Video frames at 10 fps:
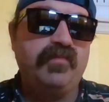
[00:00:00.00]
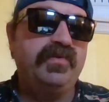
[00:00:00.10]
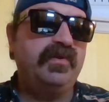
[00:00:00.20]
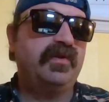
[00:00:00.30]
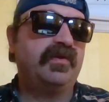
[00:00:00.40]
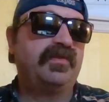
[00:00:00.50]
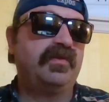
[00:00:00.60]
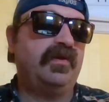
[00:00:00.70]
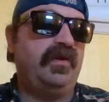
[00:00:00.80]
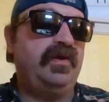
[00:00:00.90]
a couple
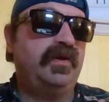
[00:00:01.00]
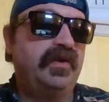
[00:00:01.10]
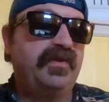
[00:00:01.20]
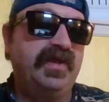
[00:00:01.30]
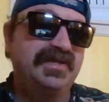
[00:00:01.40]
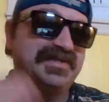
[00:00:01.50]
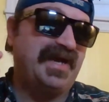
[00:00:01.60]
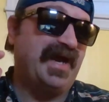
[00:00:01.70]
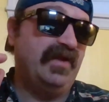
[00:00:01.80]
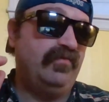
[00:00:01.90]
of things
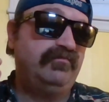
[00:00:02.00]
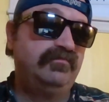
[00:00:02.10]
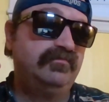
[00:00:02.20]
I